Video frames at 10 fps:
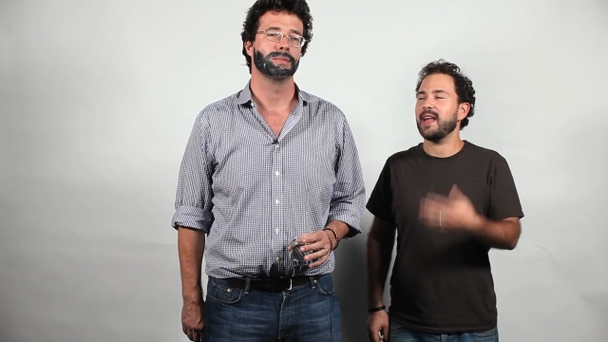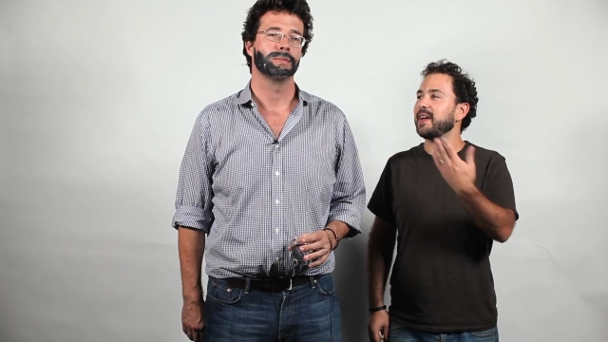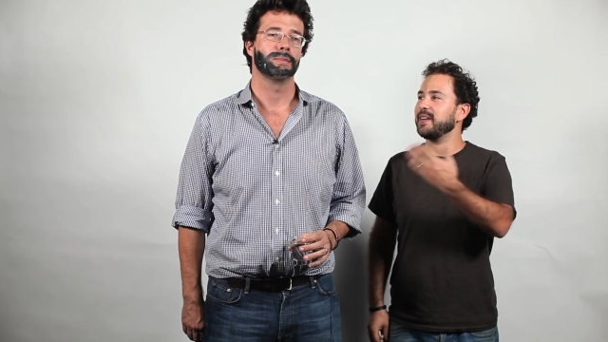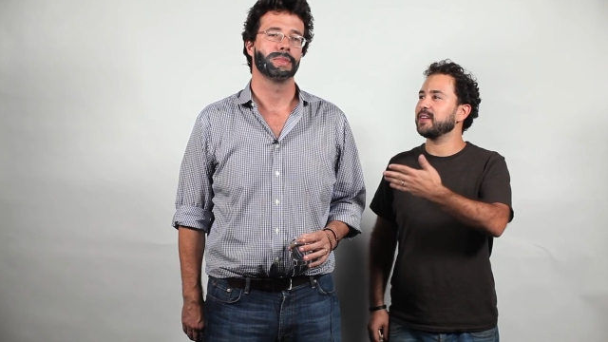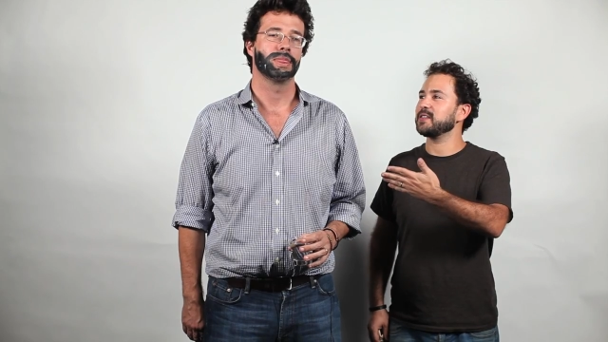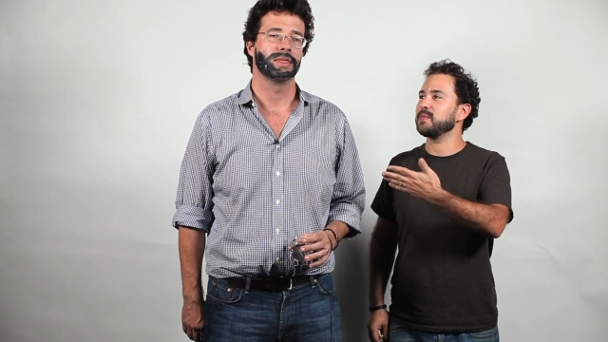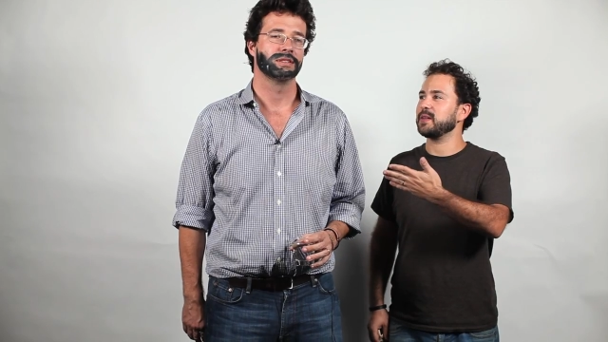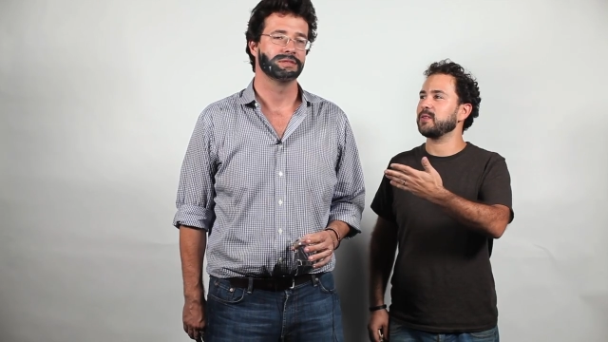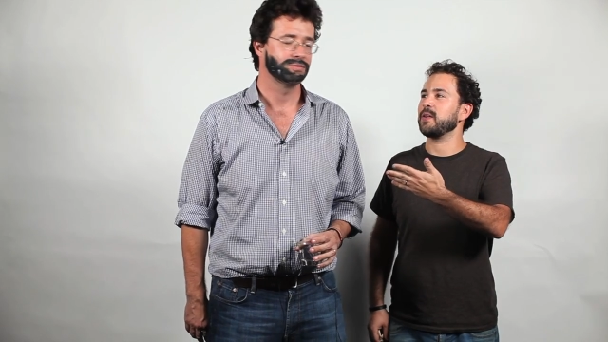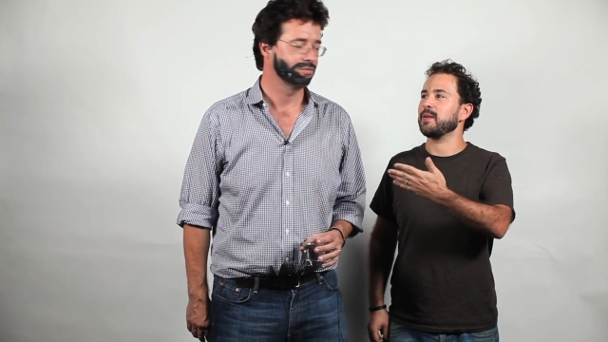Speaker 1: Nat here has
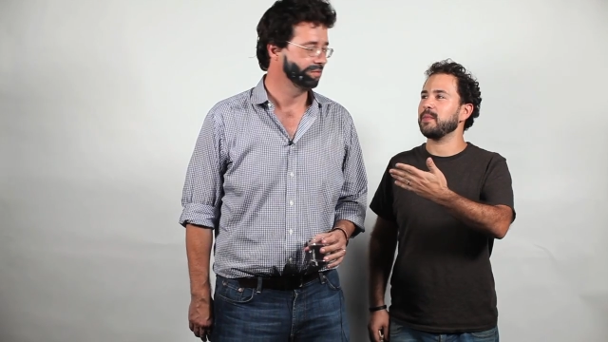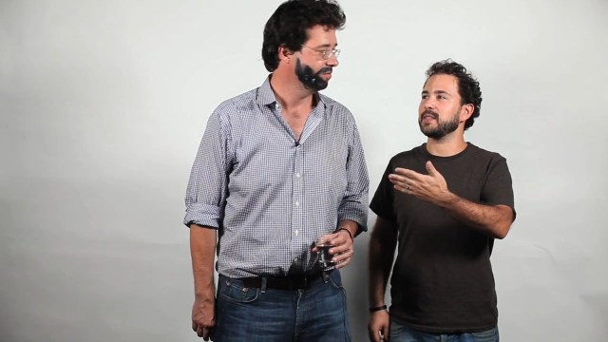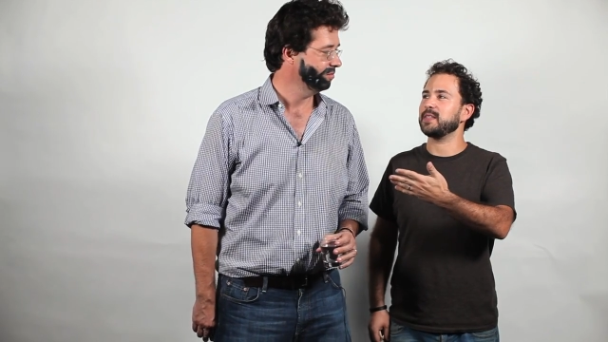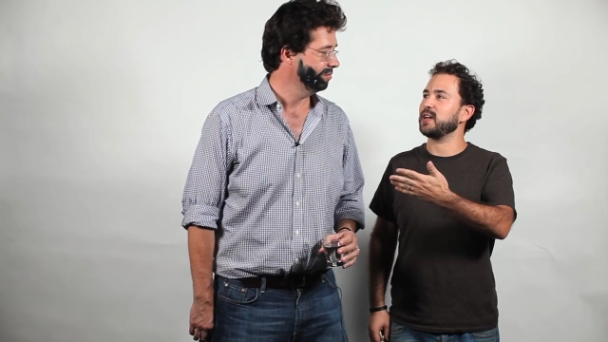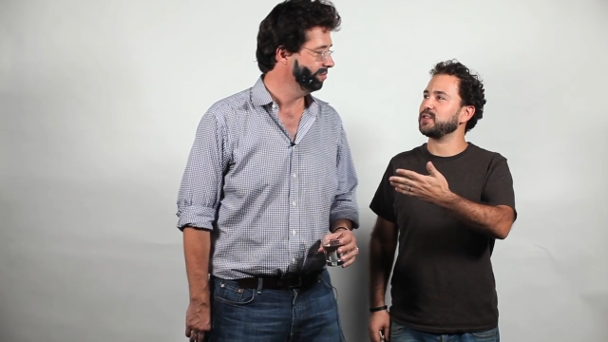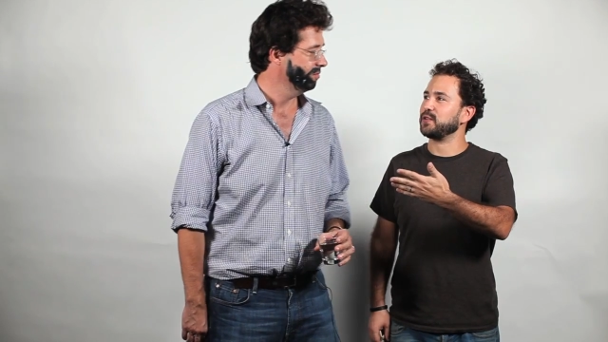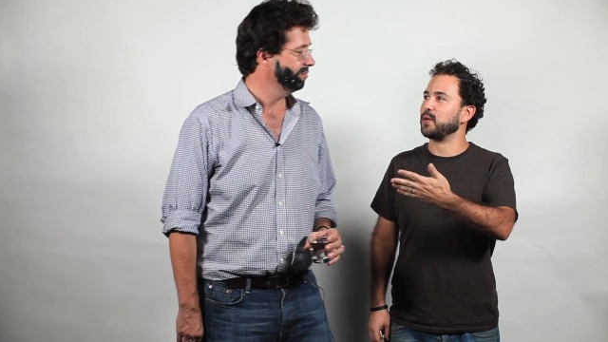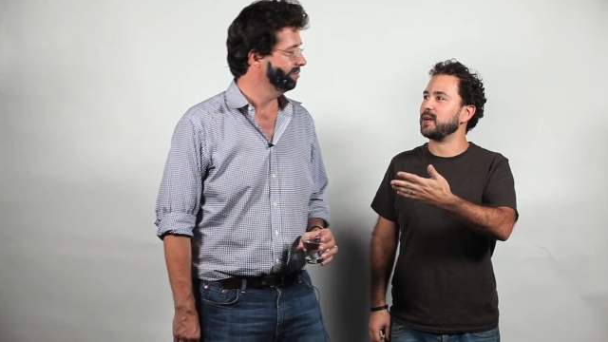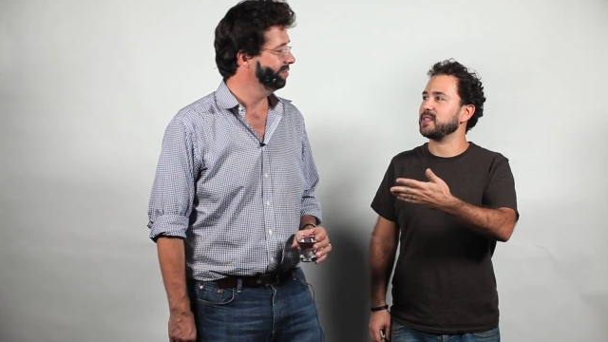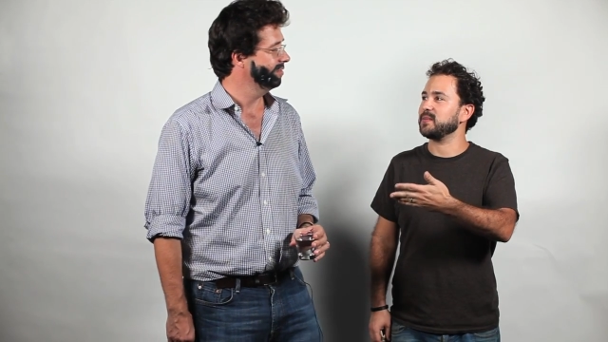been growing a mustache for
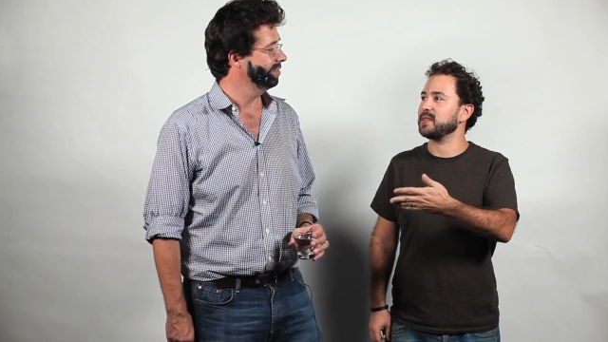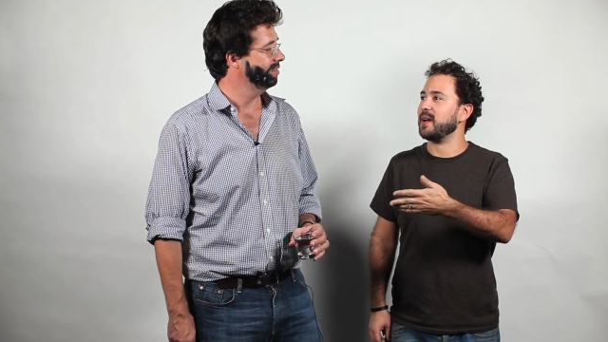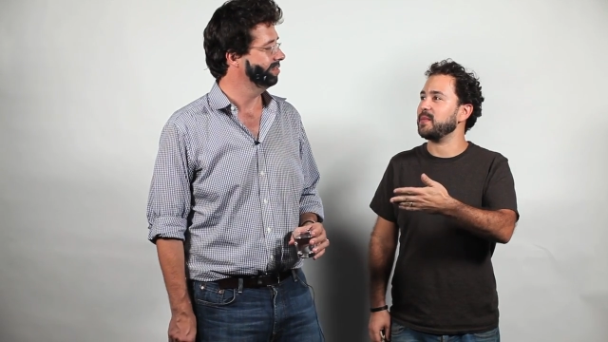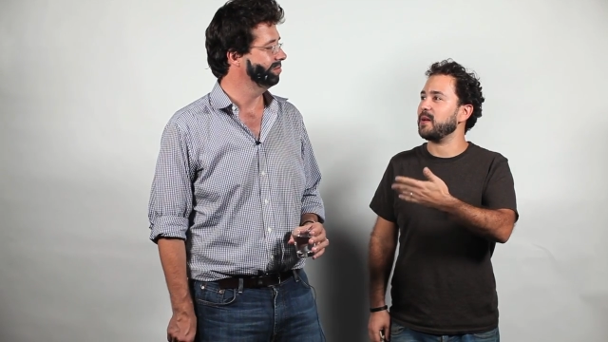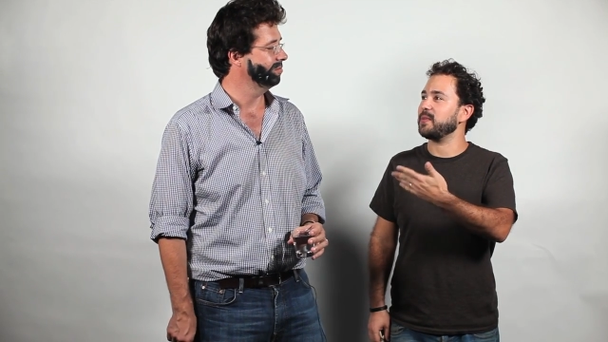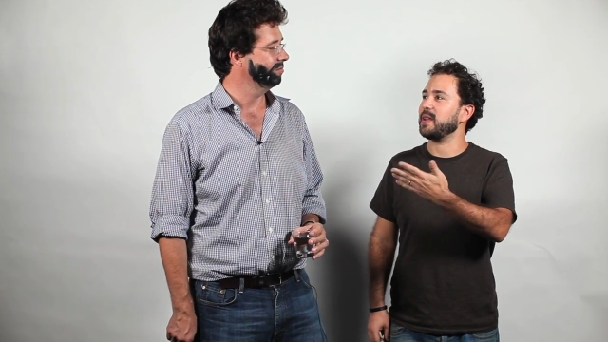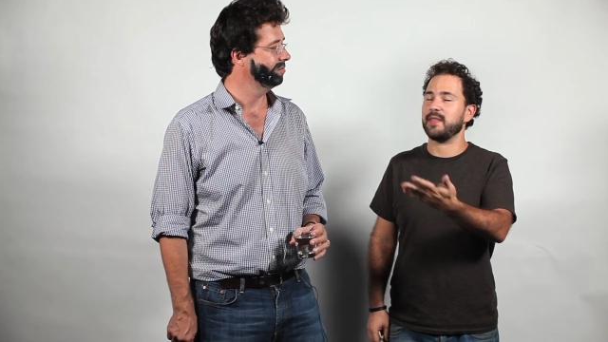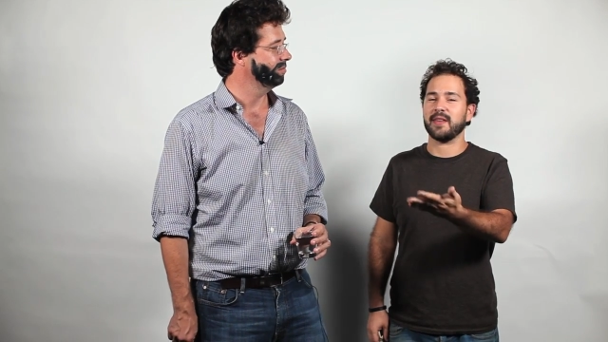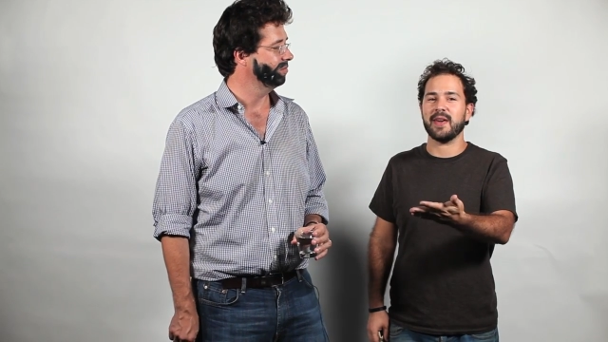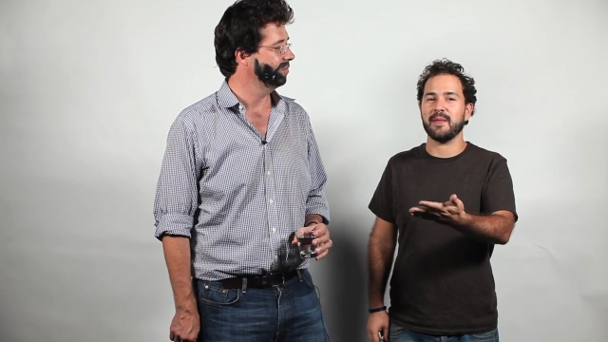quite some time now, but now
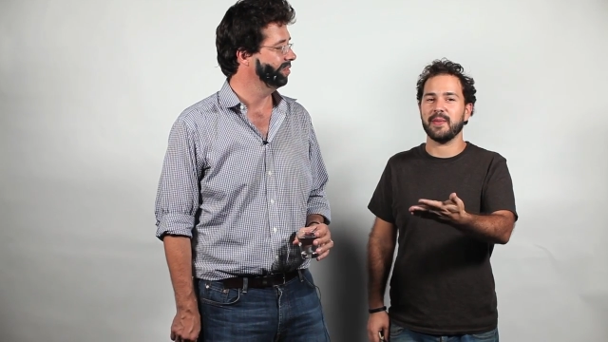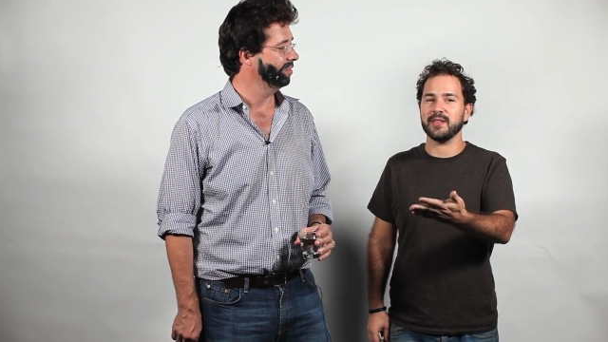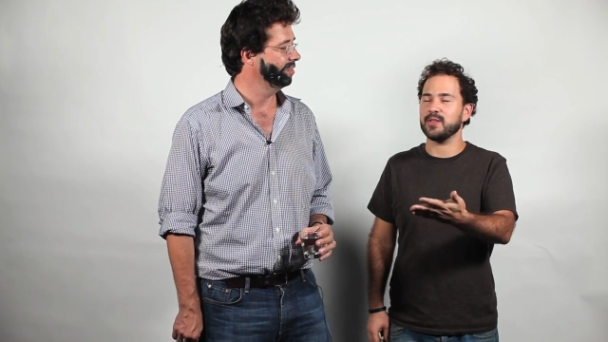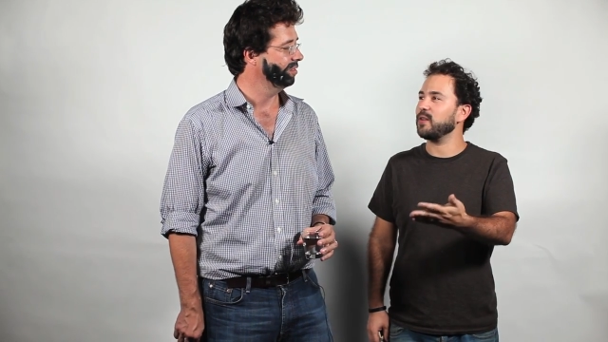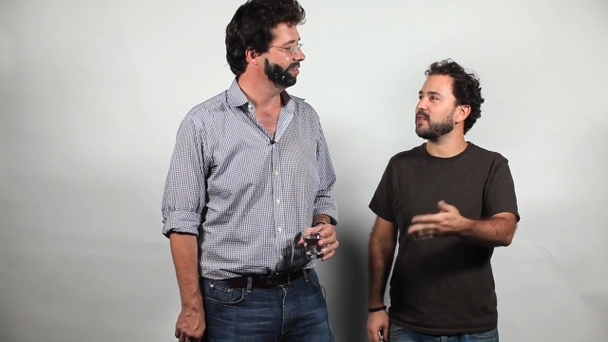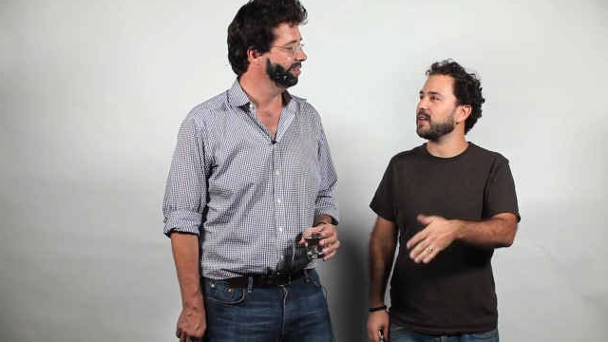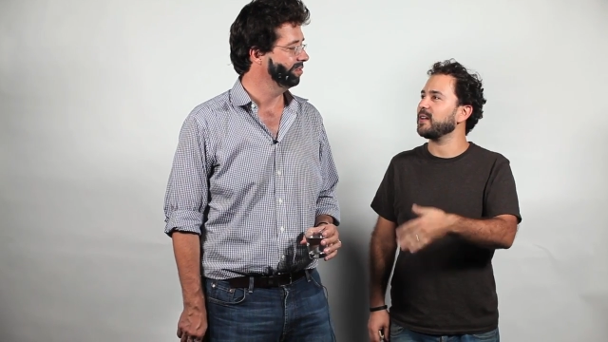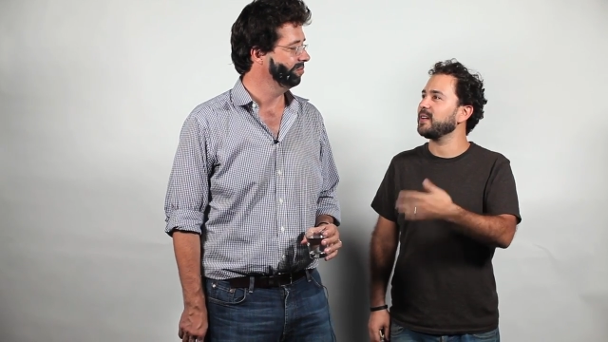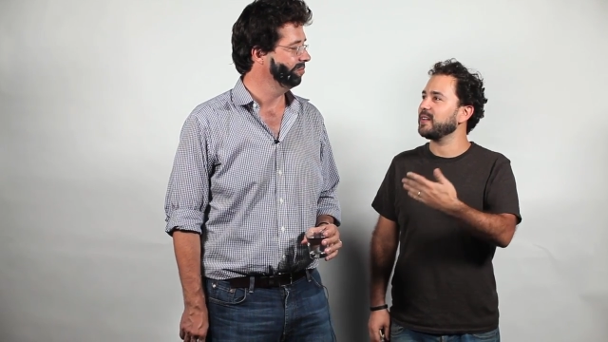the campaign's over,